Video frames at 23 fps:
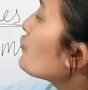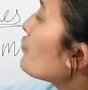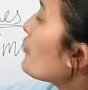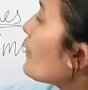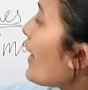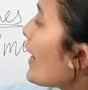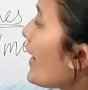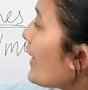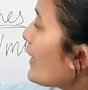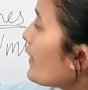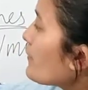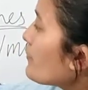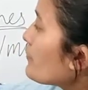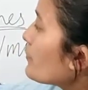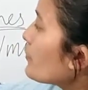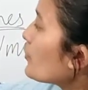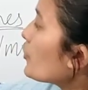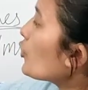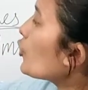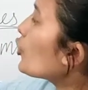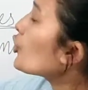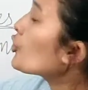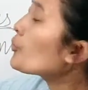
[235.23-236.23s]

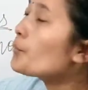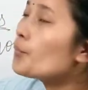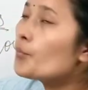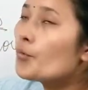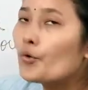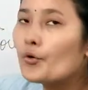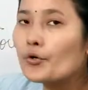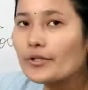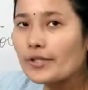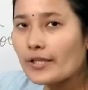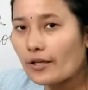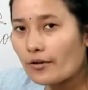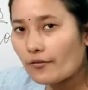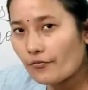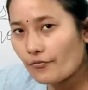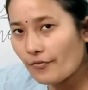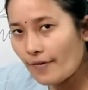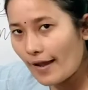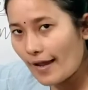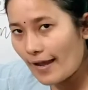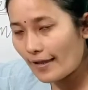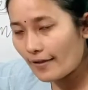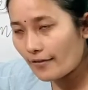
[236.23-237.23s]
5 or more than
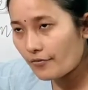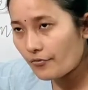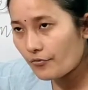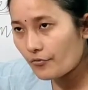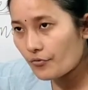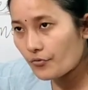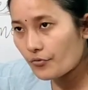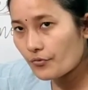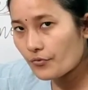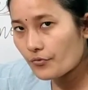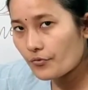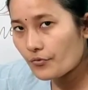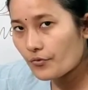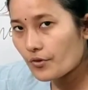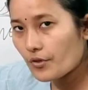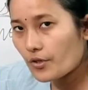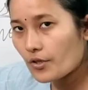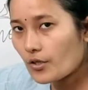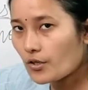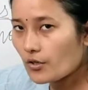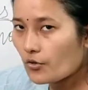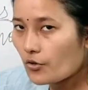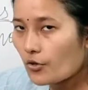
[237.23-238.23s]
5,
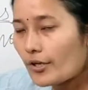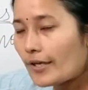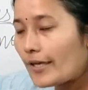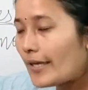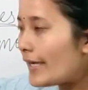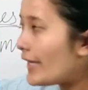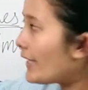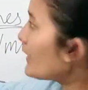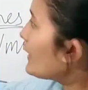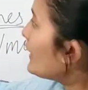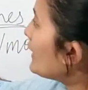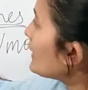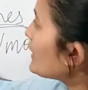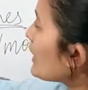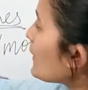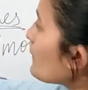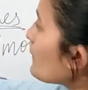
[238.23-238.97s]
okay, it